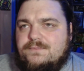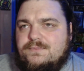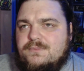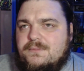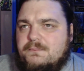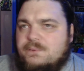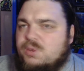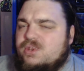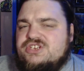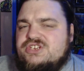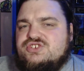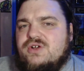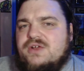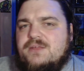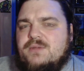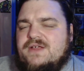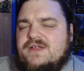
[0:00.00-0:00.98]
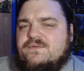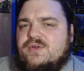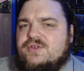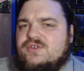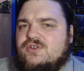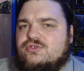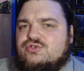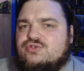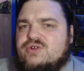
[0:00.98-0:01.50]
bullish on him when he
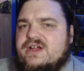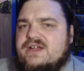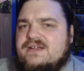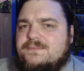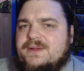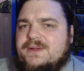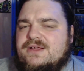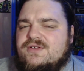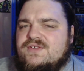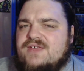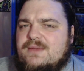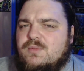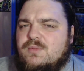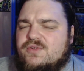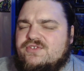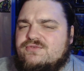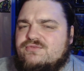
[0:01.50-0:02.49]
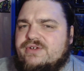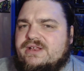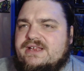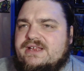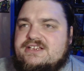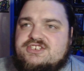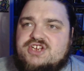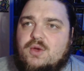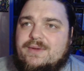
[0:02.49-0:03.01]
first got traded because he wasn't
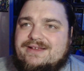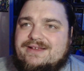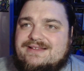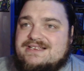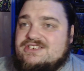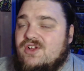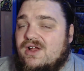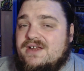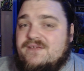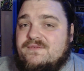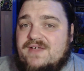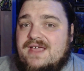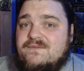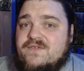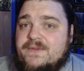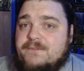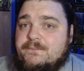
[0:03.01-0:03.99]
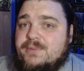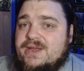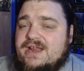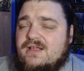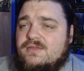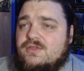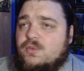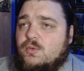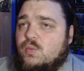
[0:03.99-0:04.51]
really showing this kind of effort, but
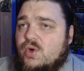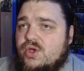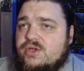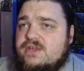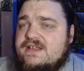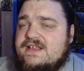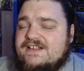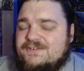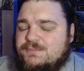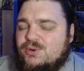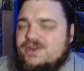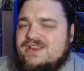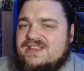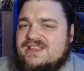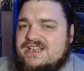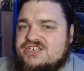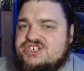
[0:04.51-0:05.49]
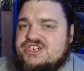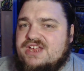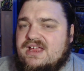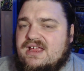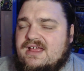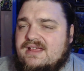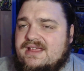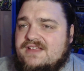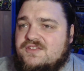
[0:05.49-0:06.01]
the work he has put in this
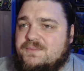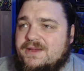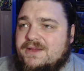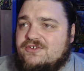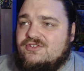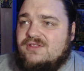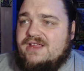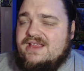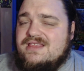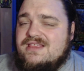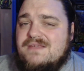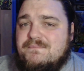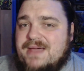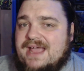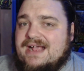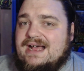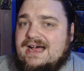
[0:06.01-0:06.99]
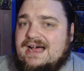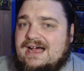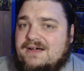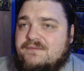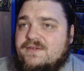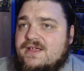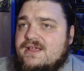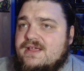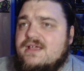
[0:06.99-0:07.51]
year, especially in the back
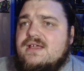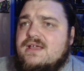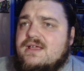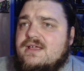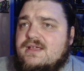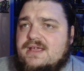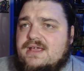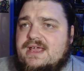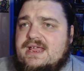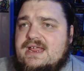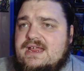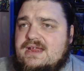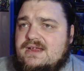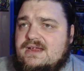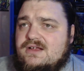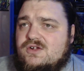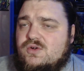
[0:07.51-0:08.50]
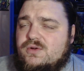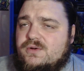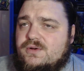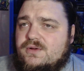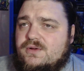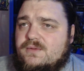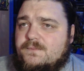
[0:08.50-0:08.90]
half, he could